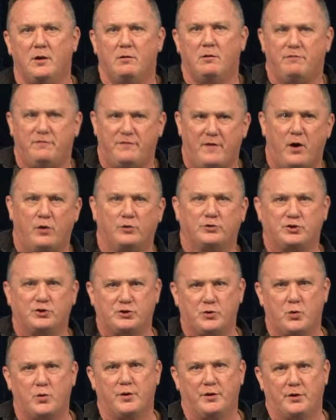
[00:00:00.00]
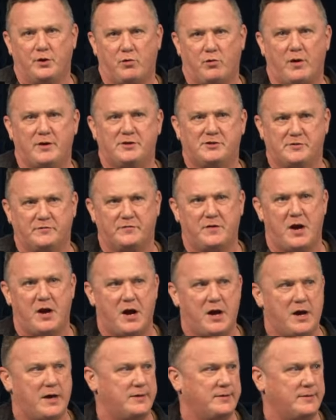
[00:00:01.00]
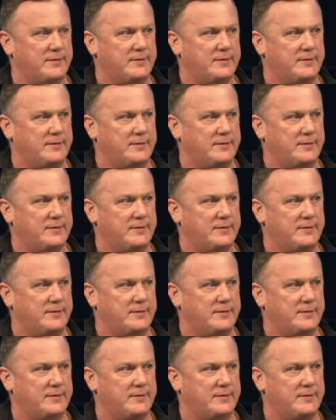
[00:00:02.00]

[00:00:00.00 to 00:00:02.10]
falls short of the grace of God.